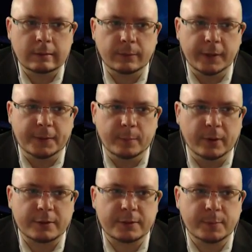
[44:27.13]
Read the
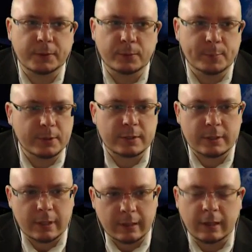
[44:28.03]
books, but the books
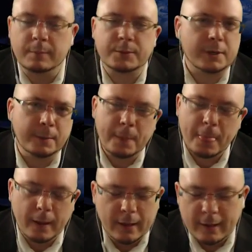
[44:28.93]
suck. I'm sorry.
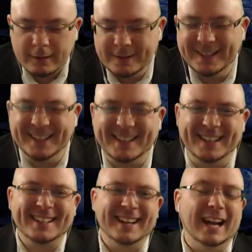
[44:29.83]

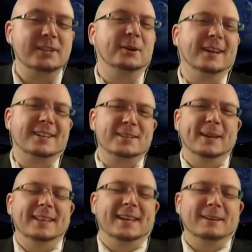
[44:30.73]
I don't actually
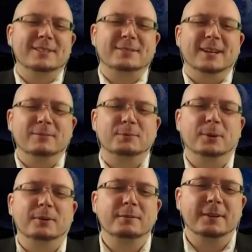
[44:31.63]
mean that. I'm just
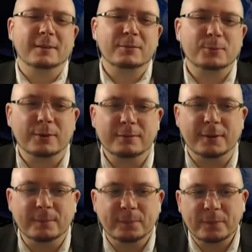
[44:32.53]
poking fun. I'm just poking fun.
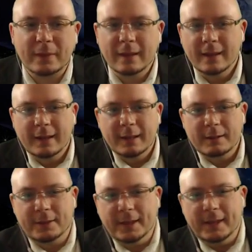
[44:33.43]

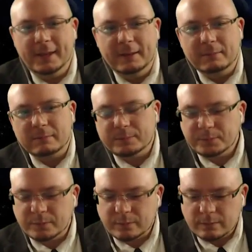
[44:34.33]
The
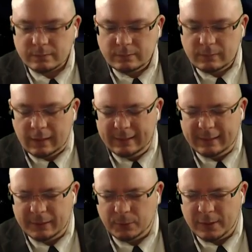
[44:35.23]

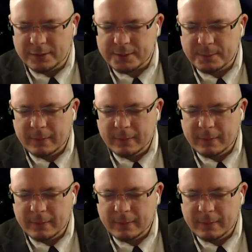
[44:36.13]
words.